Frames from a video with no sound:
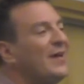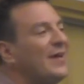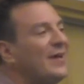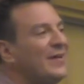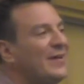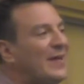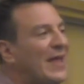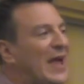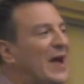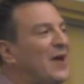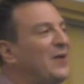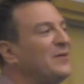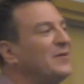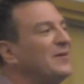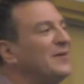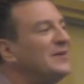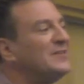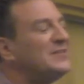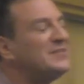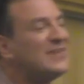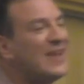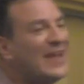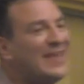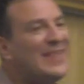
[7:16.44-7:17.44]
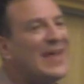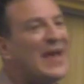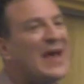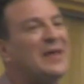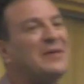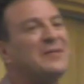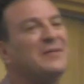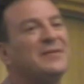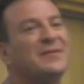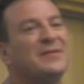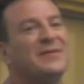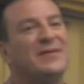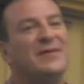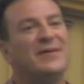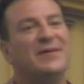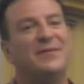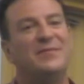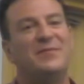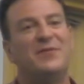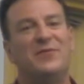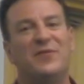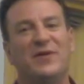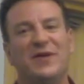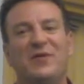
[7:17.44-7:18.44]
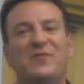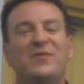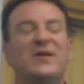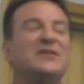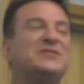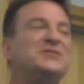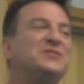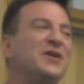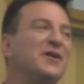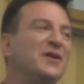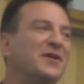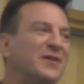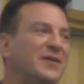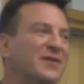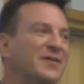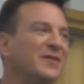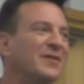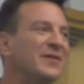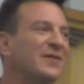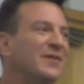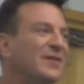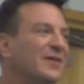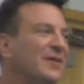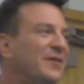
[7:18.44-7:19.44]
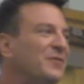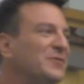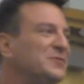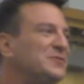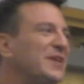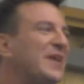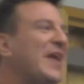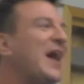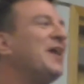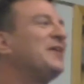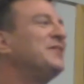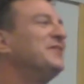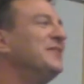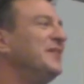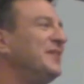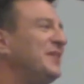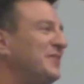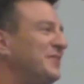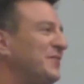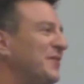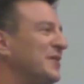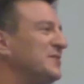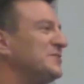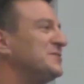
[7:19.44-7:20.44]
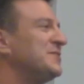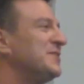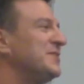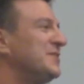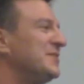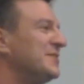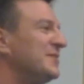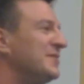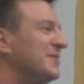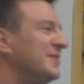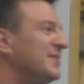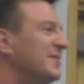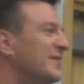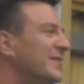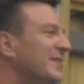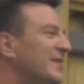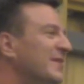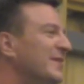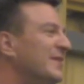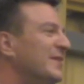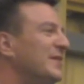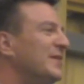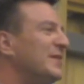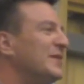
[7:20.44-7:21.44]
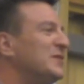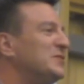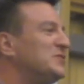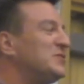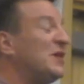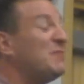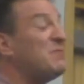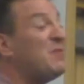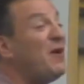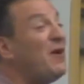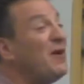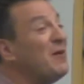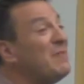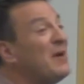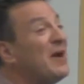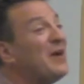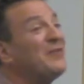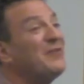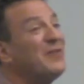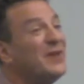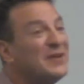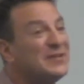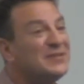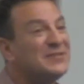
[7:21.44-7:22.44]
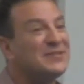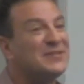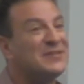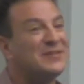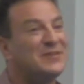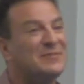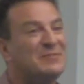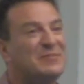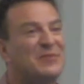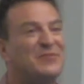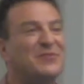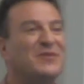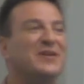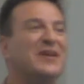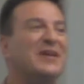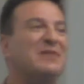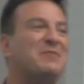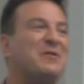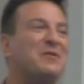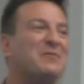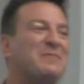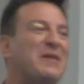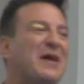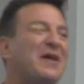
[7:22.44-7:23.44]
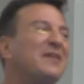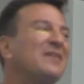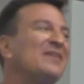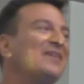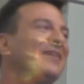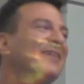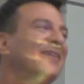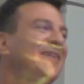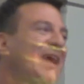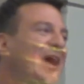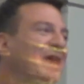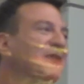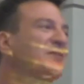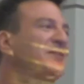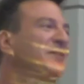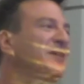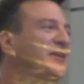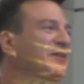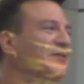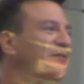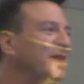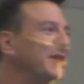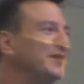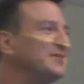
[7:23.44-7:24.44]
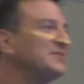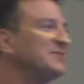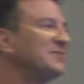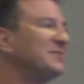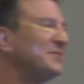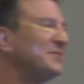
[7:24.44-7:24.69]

Now, I say that, but really what I took was a calculated risk. So I'm all about risk, but really I'm all about calculated risk.